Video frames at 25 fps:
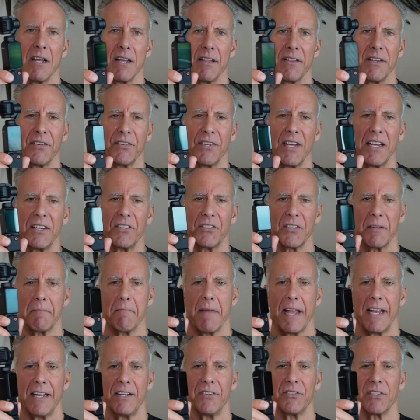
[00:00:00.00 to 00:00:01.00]
This thing's
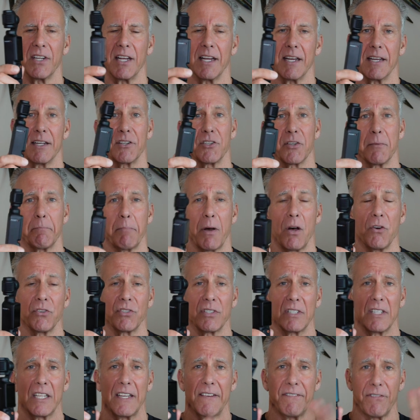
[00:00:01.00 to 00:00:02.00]
amazing. It's
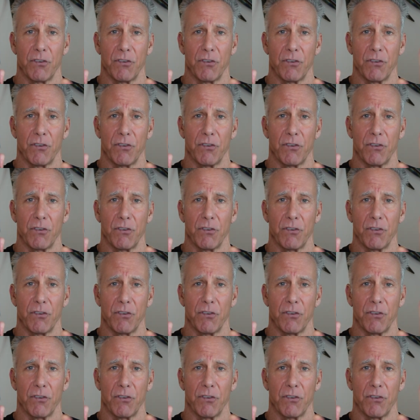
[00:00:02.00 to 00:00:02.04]
supposedly